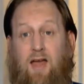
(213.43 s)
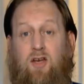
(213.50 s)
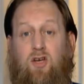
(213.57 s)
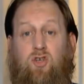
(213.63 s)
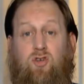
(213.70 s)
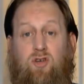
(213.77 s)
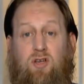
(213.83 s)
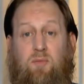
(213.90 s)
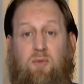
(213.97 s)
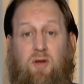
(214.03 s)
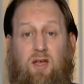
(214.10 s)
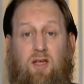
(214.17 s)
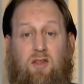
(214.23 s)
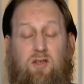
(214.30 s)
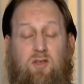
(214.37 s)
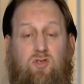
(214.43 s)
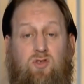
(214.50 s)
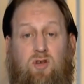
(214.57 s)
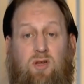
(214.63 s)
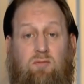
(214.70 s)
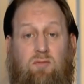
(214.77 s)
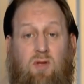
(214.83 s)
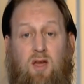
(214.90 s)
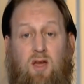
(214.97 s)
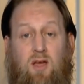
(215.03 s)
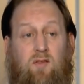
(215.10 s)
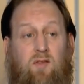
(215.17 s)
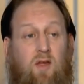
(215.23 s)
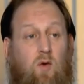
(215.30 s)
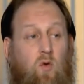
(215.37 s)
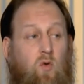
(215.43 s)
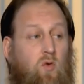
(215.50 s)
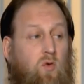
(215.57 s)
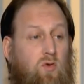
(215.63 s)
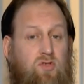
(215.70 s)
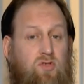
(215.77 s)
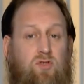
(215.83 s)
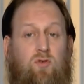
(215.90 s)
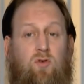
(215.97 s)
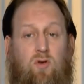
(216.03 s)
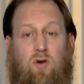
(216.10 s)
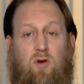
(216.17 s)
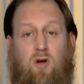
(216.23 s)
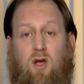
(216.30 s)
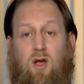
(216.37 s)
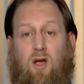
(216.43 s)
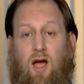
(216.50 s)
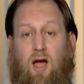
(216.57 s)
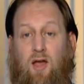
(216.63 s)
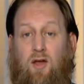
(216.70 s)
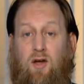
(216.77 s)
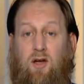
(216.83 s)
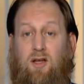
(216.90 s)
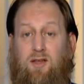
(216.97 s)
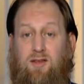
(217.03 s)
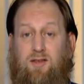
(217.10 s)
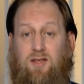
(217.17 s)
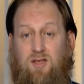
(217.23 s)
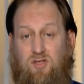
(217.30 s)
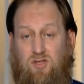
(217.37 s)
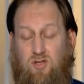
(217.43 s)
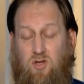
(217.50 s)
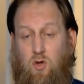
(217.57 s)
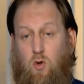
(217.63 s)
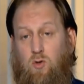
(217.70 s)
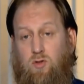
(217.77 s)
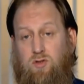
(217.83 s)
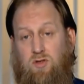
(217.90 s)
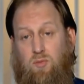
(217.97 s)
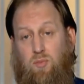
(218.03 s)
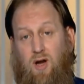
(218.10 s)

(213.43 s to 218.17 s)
had a dream, and in the dream, they all saw and heard this call to